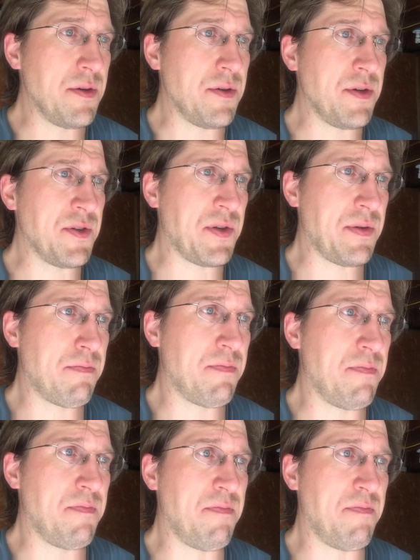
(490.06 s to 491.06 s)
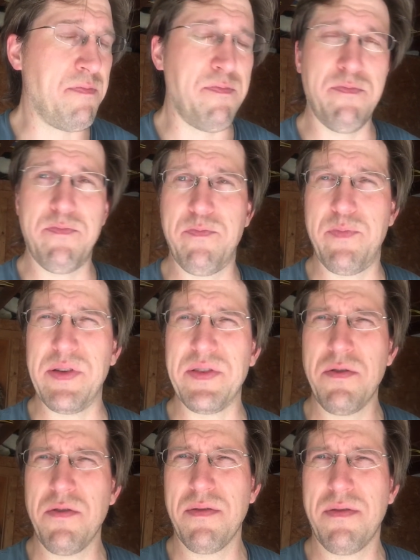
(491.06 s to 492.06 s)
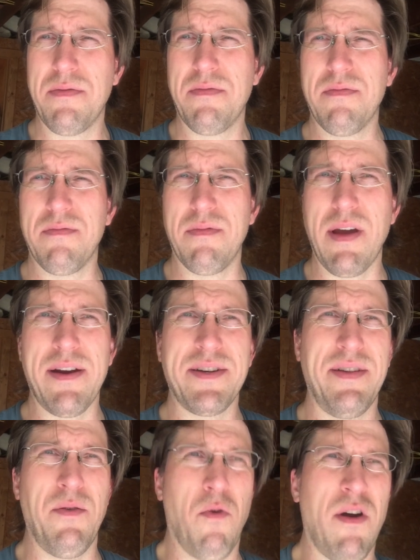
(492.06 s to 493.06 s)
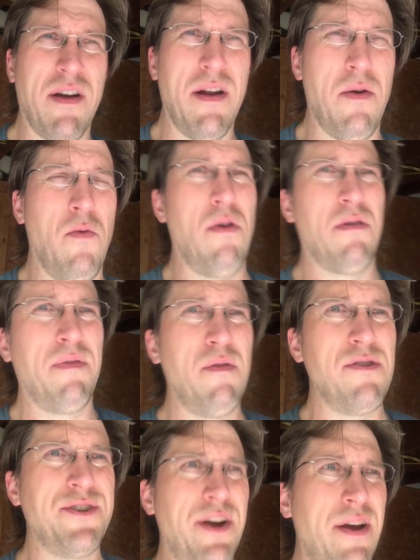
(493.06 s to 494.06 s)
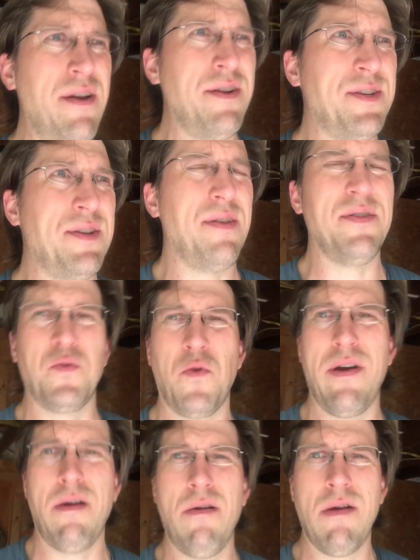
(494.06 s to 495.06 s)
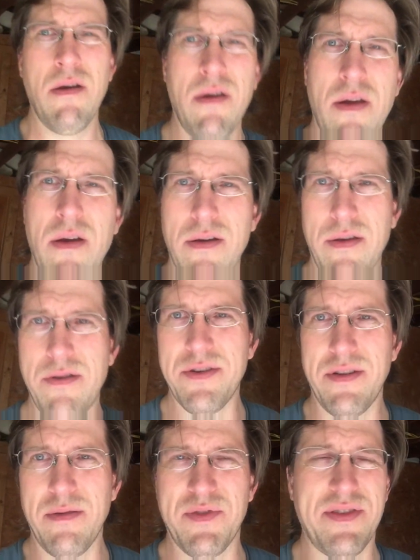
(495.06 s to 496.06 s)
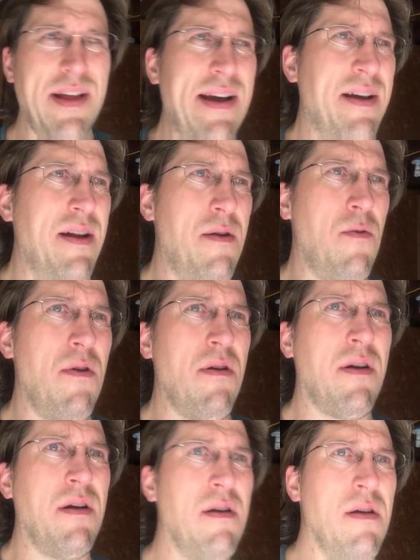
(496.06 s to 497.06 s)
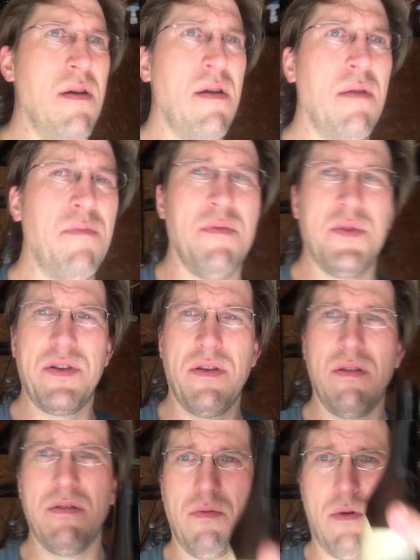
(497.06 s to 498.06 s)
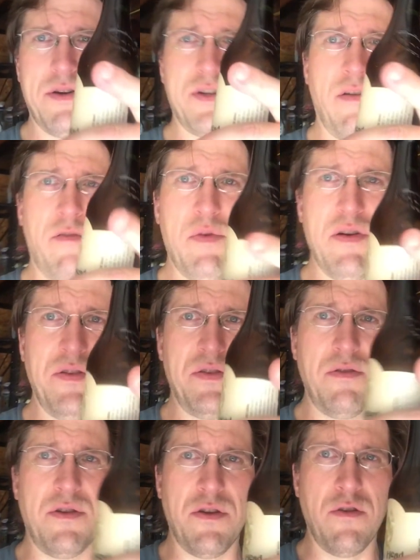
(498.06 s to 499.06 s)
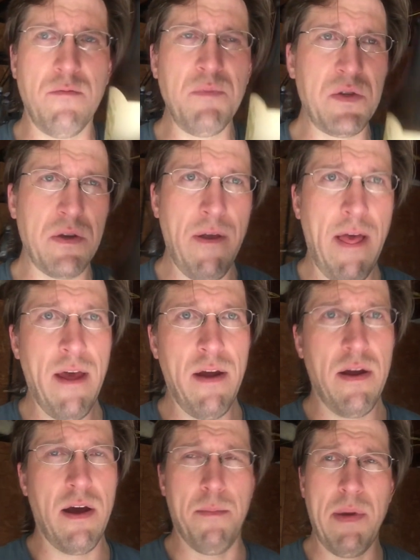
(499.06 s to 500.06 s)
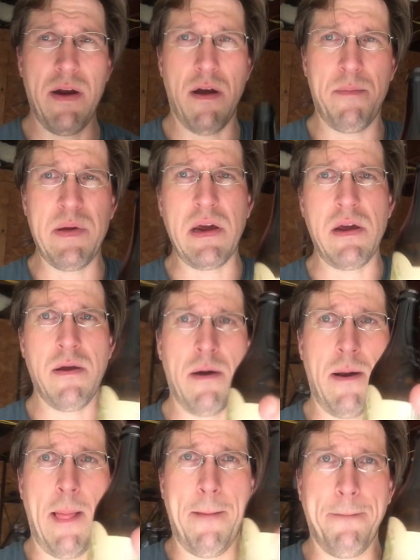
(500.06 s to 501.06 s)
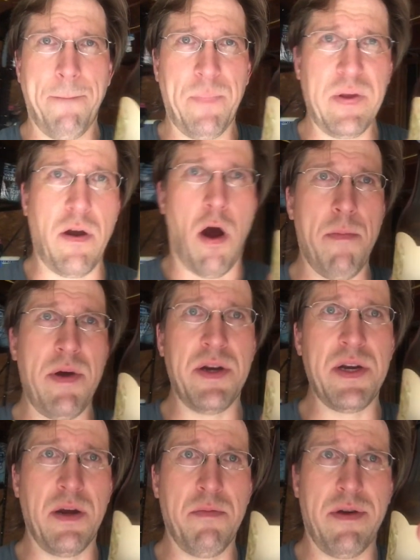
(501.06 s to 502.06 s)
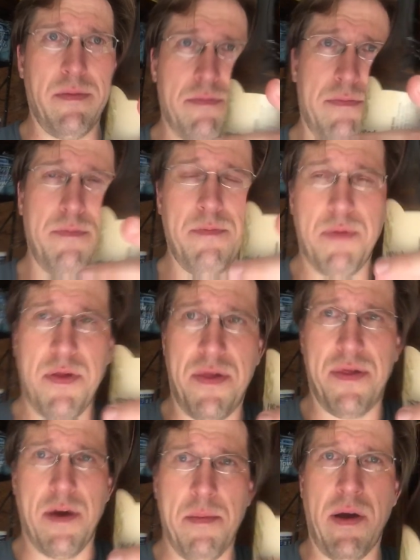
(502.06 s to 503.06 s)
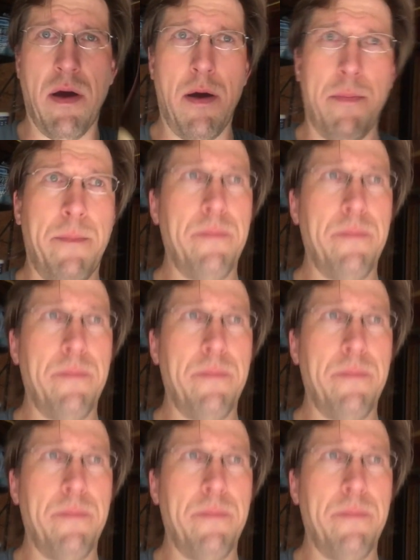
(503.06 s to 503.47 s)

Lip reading: just busy with actually working at work for a change. That's weird. Usually I'm slacking at work. I'm still watching everybody's YouTubes. I may not be commenting, but I'm thumbing up.